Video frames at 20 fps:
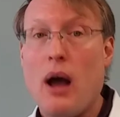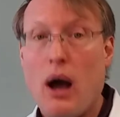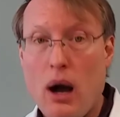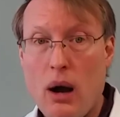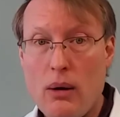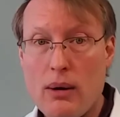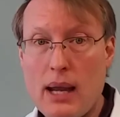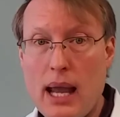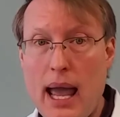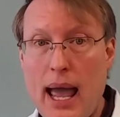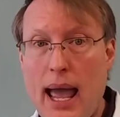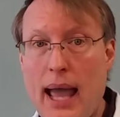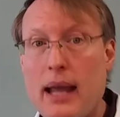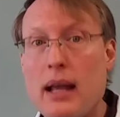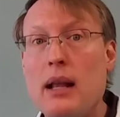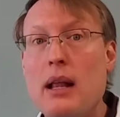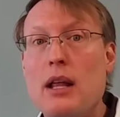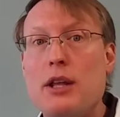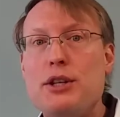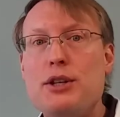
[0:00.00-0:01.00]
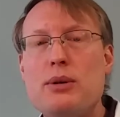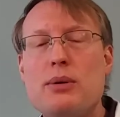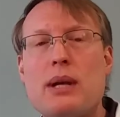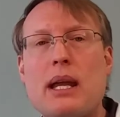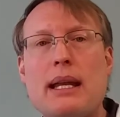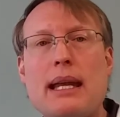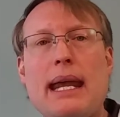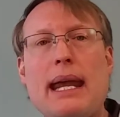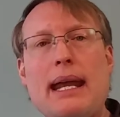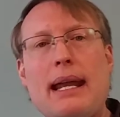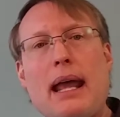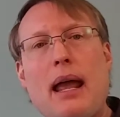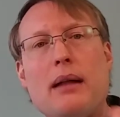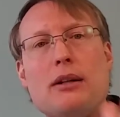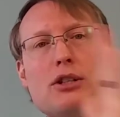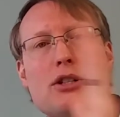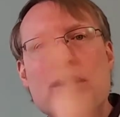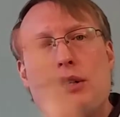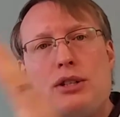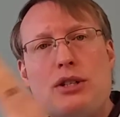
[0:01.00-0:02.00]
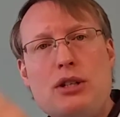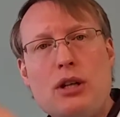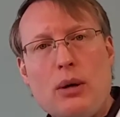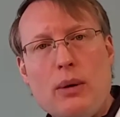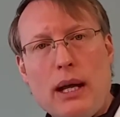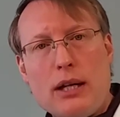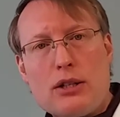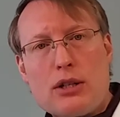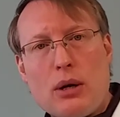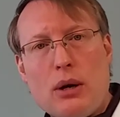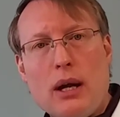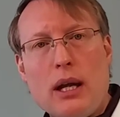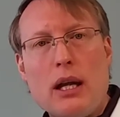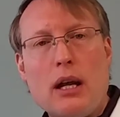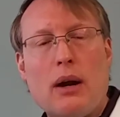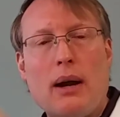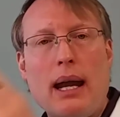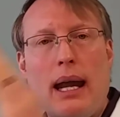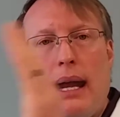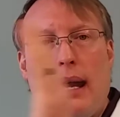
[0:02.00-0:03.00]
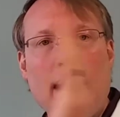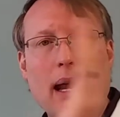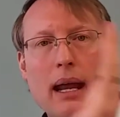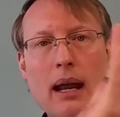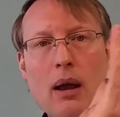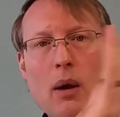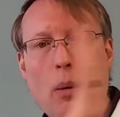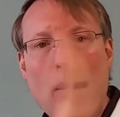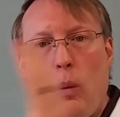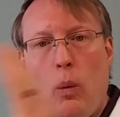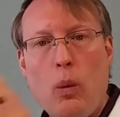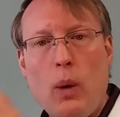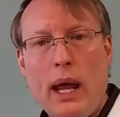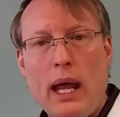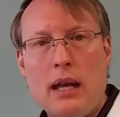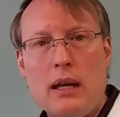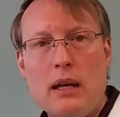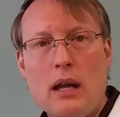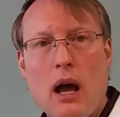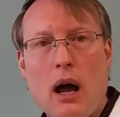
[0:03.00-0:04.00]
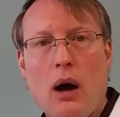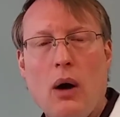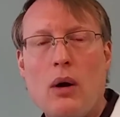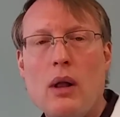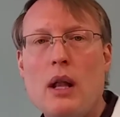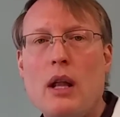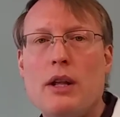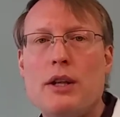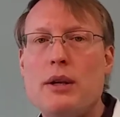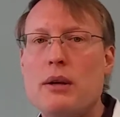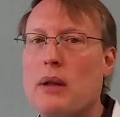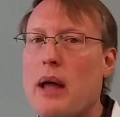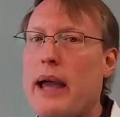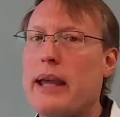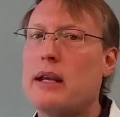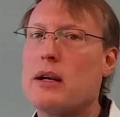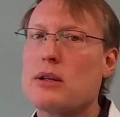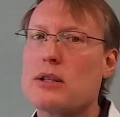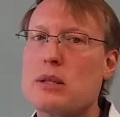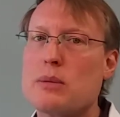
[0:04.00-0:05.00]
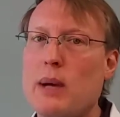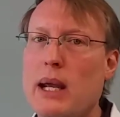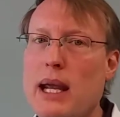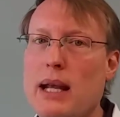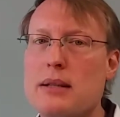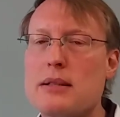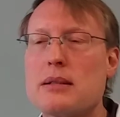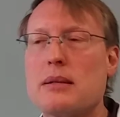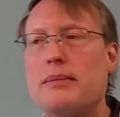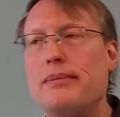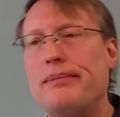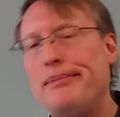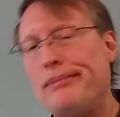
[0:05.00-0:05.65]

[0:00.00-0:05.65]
Okay, you can eat it. Just do it during your eating window. You like your sweets?